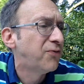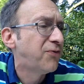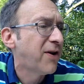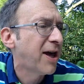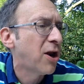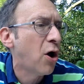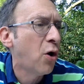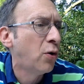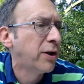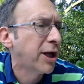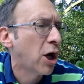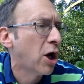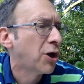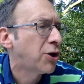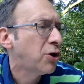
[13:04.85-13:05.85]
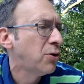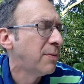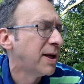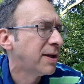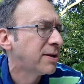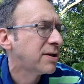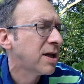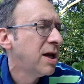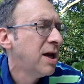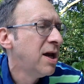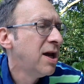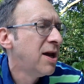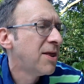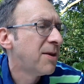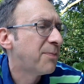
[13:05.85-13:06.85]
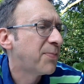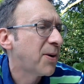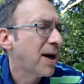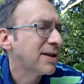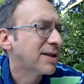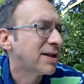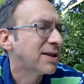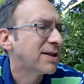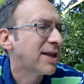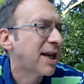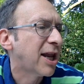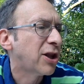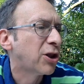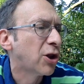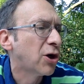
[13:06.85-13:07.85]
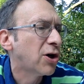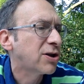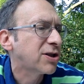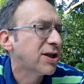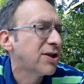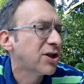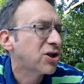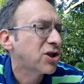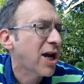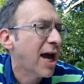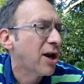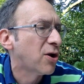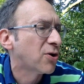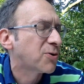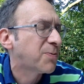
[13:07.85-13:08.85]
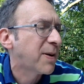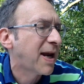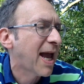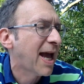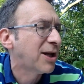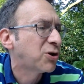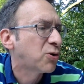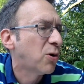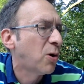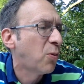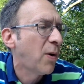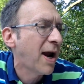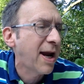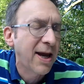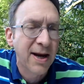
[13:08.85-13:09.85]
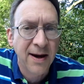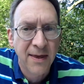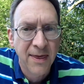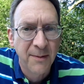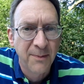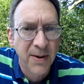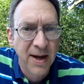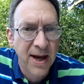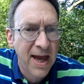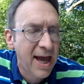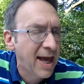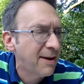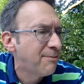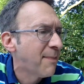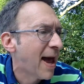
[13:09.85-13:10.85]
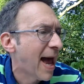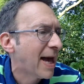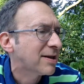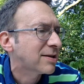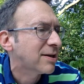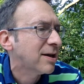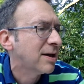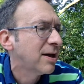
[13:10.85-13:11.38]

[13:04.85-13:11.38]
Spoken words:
fed only on humans. The presence that had lurked in the shadows began to awaken in the big head mask.